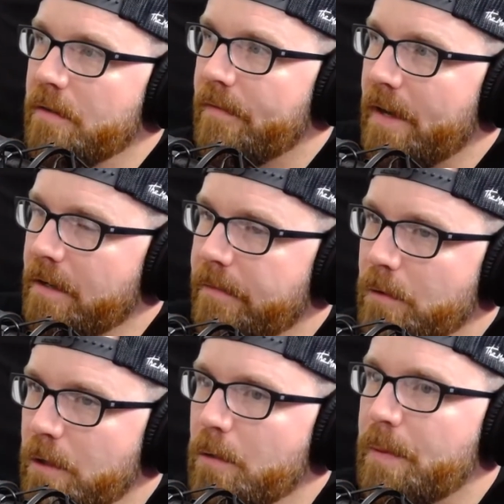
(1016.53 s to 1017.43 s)
value of
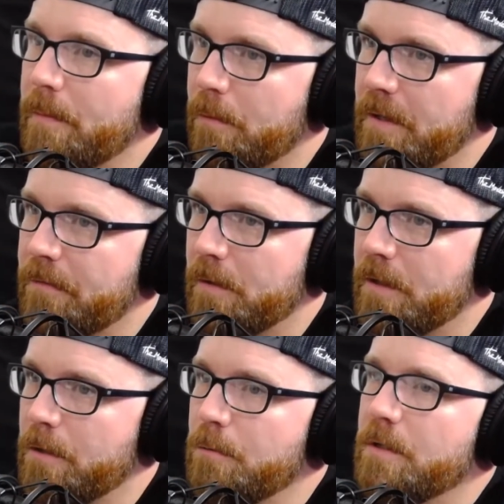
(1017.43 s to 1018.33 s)
those other people
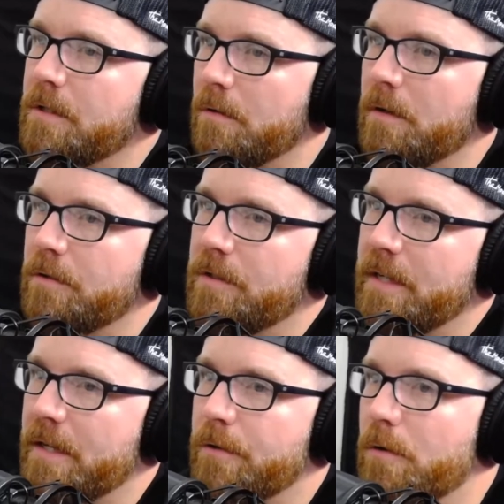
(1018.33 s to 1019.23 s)
differently, you just don't
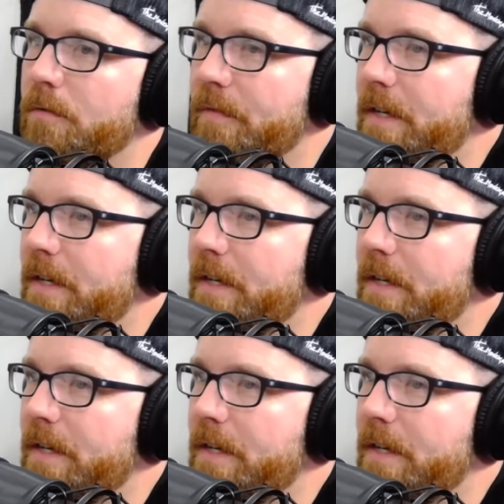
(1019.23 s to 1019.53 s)
understand your own value.